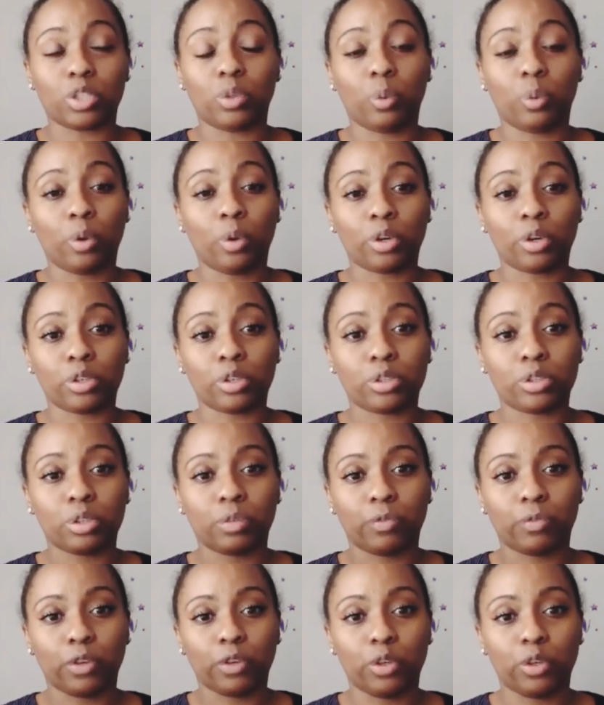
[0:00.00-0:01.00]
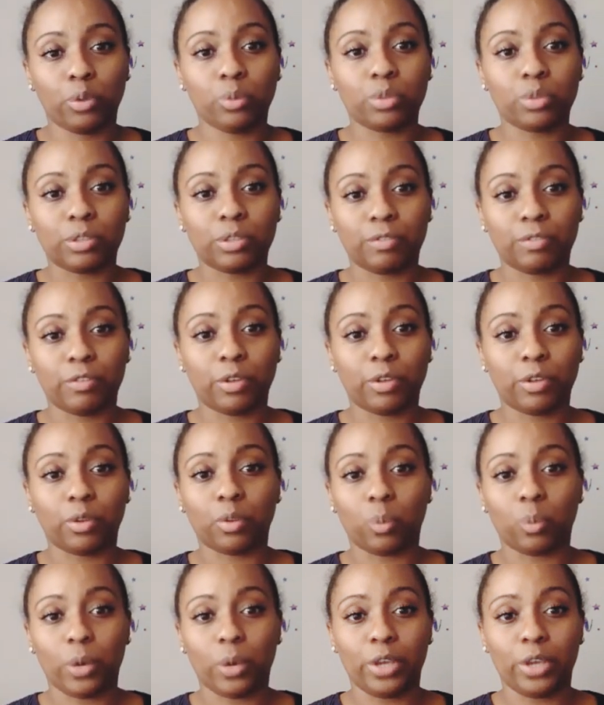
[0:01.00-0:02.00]
in order to for you to feel
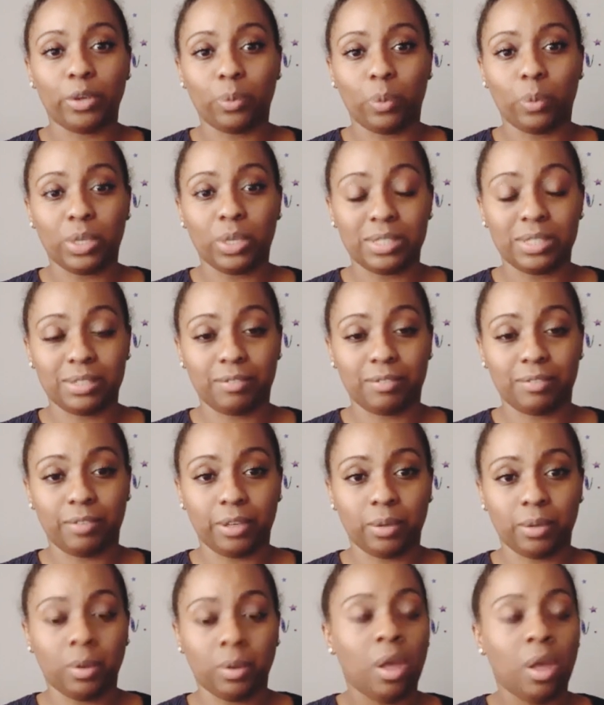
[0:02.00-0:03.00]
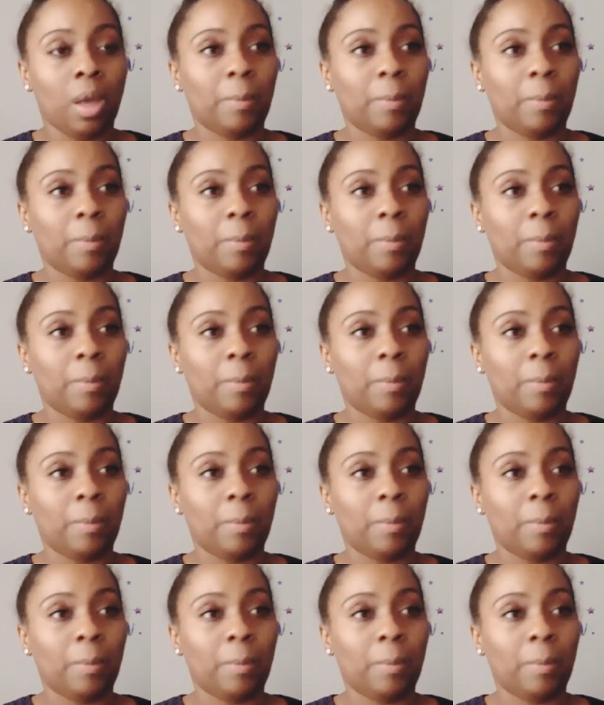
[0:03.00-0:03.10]
the way you want to feel.